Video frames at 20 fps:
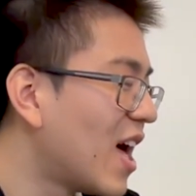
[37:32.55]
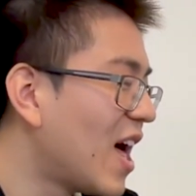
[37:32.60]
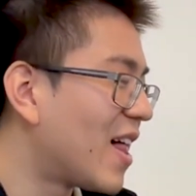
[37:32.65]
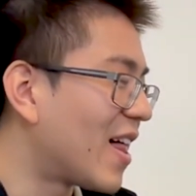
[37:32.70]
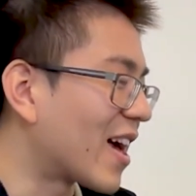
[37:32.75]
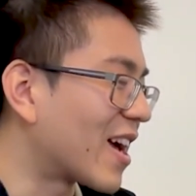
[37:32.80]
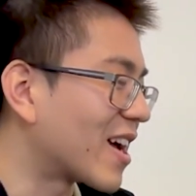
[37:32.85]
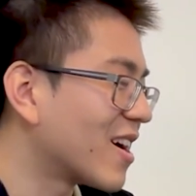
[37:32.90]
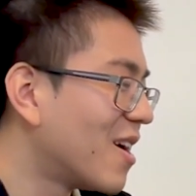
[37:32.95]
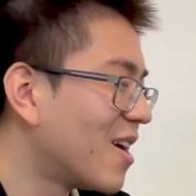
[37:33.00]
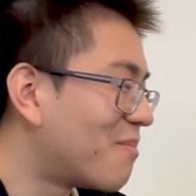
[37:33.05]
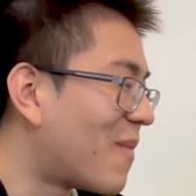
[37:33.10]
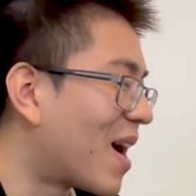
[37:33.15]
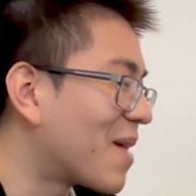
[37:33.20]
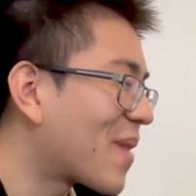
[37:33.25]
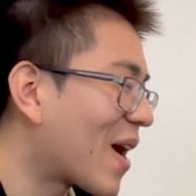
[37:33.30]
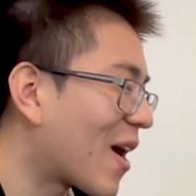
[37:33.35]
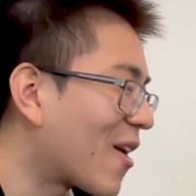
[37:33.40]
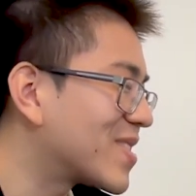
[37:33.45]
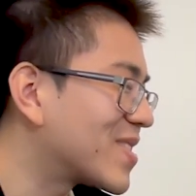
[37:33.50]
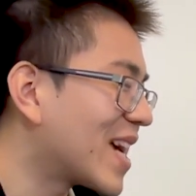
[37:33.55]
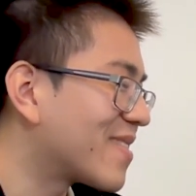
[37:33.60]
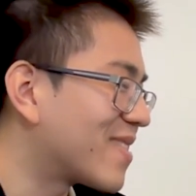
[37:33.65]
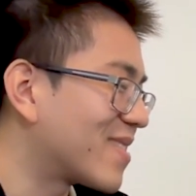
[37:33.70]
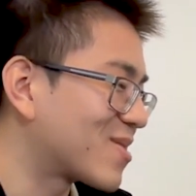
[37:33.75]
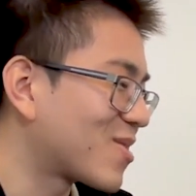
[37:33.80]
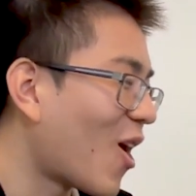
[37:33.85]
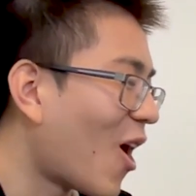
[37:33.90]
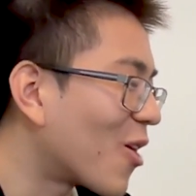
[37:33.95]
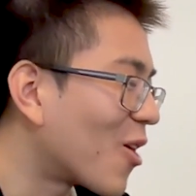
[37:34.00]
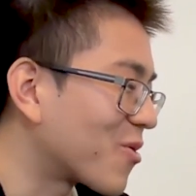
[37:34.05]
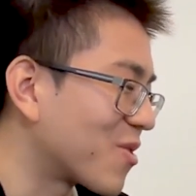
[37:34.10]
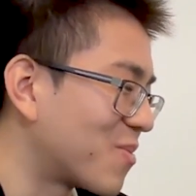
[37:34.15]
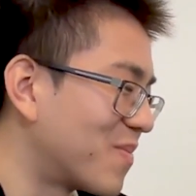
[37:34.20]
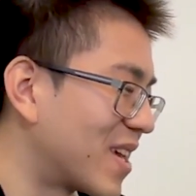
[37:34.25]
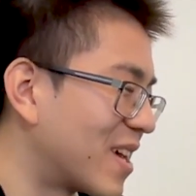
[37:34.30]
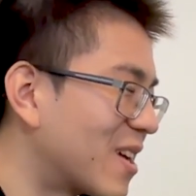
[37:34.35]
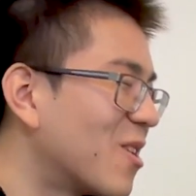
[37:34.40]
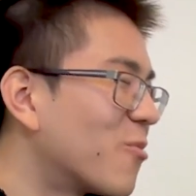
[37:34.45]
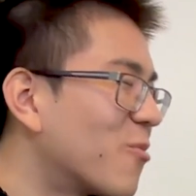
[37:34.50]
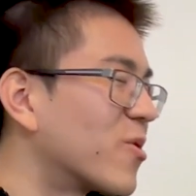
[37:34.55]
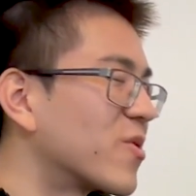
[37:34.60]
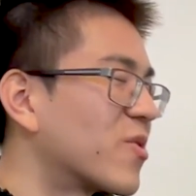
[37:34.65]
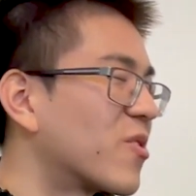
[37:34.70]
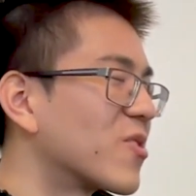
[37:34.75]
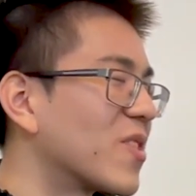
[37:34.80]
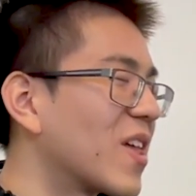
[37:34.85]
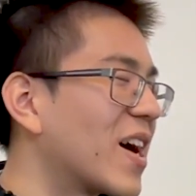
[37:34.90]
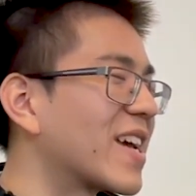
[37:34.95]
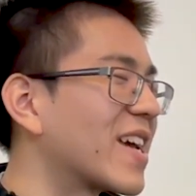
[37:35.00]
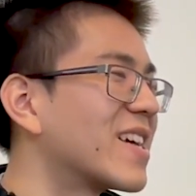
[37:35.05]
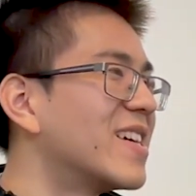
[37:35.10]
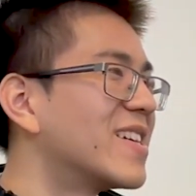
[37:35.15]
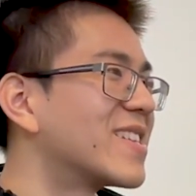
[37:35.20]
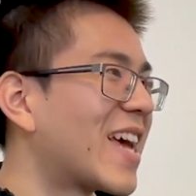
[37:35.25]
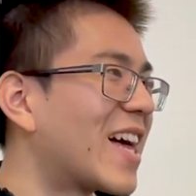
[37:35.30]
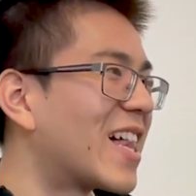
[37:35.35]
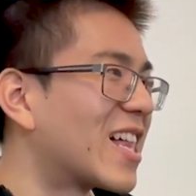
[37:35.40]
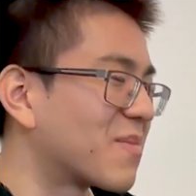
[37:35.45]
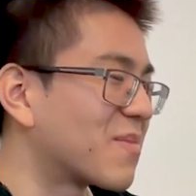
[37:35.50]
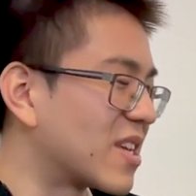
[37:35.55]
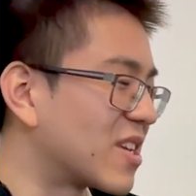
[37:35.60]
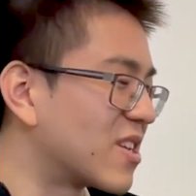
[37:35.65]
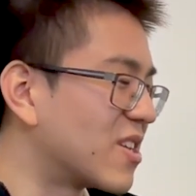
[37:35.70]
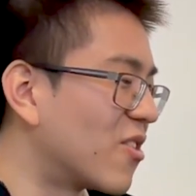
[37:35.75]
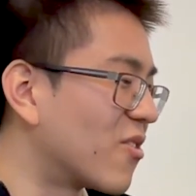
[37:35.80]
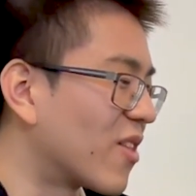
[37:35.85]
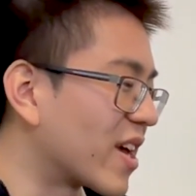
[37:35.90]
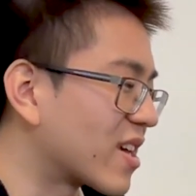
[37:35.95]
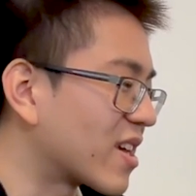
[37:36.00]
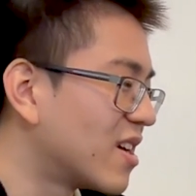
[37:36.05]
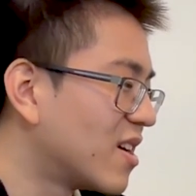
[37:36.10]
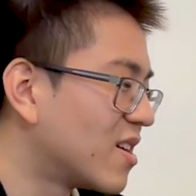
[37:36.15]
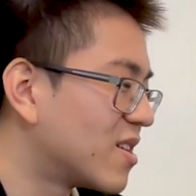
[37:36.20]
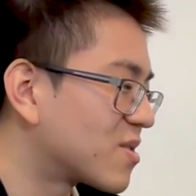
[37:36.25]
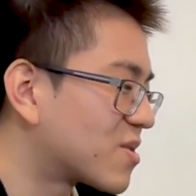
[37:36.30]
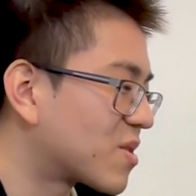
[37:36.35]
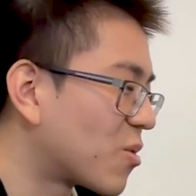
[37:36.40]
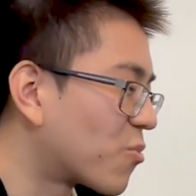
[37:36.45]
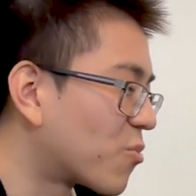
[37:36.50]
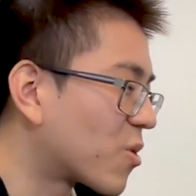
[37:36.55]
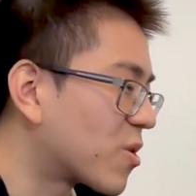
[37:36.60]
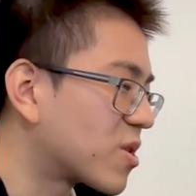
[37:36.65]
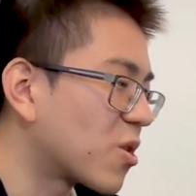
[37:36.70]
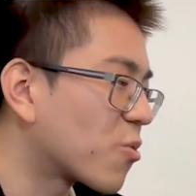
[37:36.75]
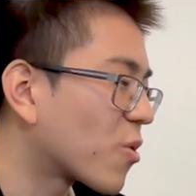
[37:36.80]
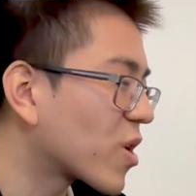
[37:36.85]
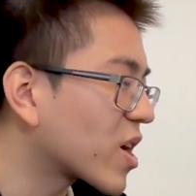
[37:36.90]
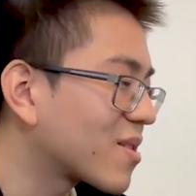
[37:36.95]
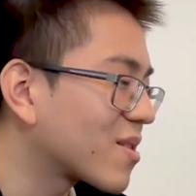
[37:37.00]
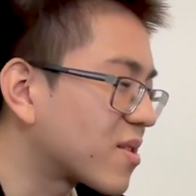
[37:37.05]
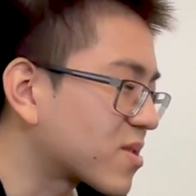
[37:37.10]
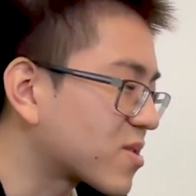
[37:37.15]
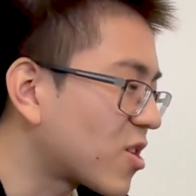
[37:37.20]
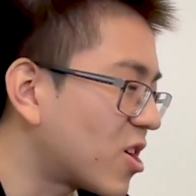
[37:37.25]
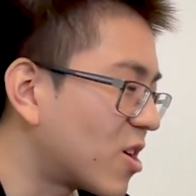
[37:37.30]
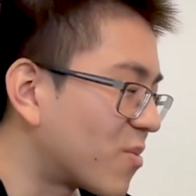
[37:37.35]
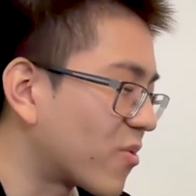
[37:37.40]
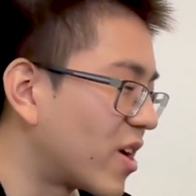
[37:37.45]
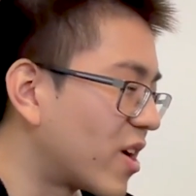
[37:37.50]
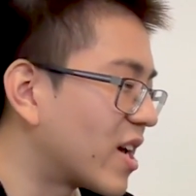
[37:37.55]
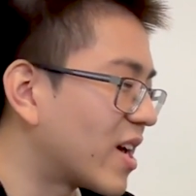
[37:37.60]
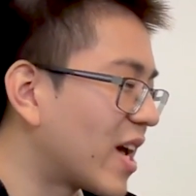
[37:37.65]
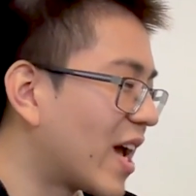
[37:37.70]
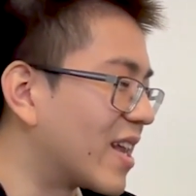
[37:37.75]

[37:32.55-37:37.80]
Like my parents had this talk with me where they're like telling me, you know, like so you're working on the startup, right?